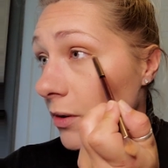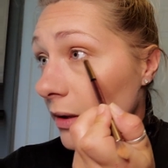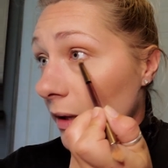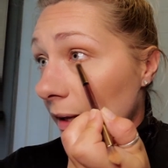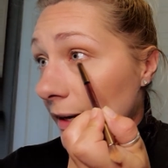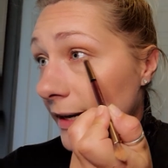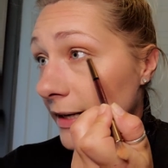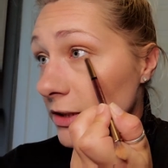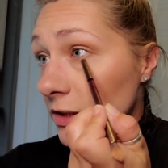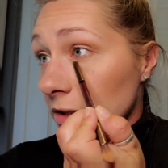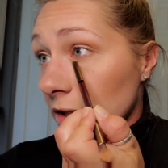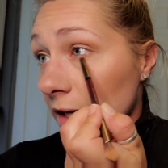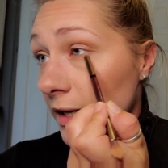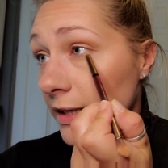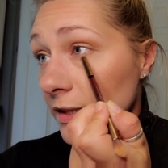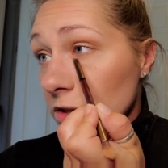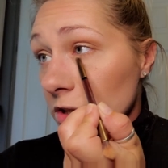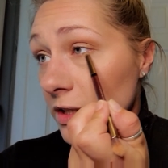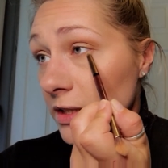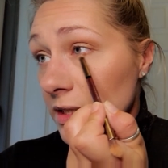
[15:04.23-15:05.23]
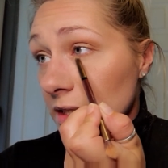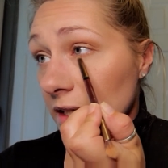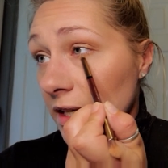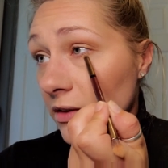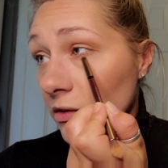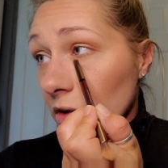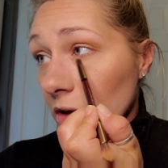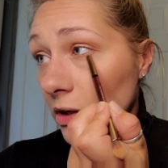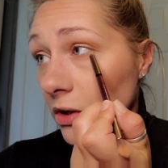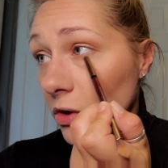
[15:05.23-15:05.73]
lash line just to give
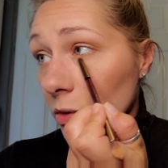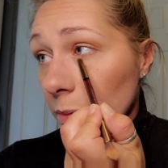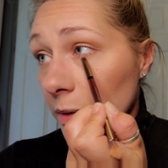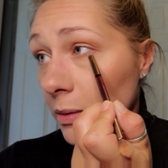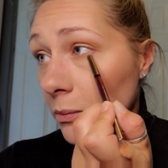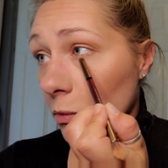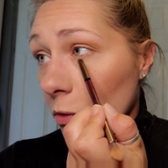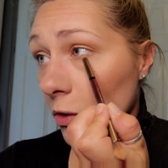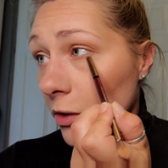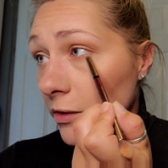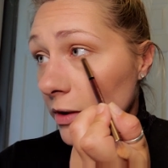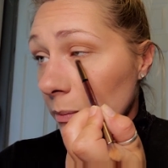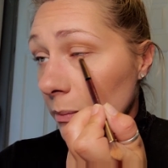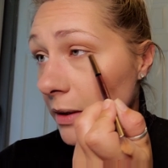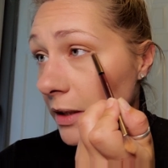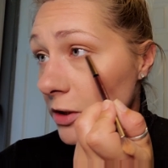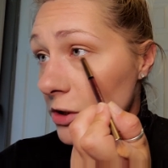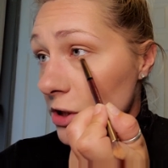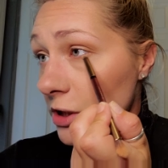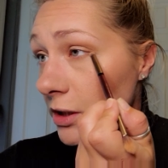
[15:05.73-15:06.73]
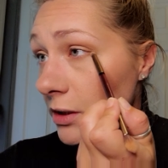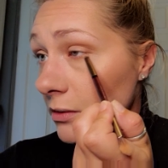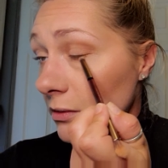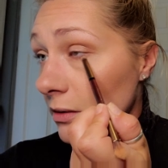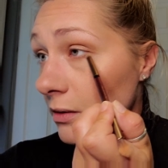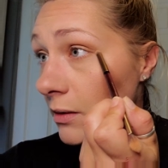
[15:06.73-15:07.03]
it a little bit more dimension.